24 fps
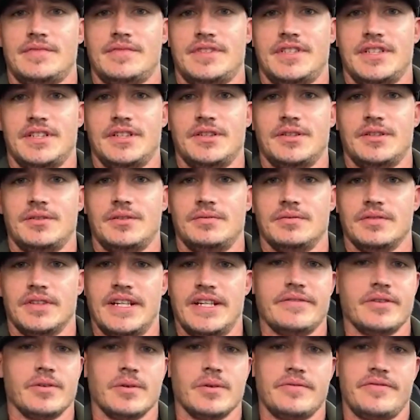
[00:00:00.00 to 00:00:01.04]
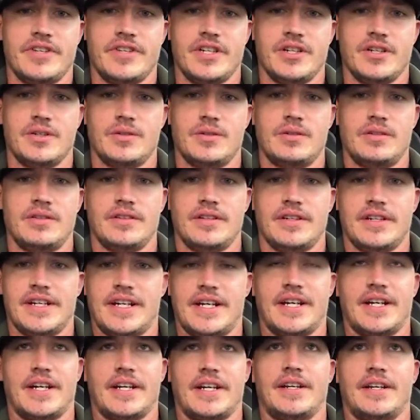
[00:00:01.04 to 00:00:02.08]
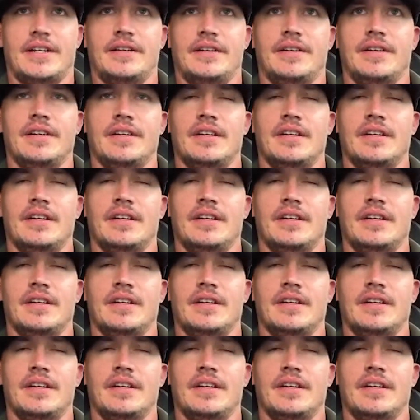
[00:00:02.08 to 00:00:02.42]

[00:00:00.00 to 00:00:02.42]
to leave a review. And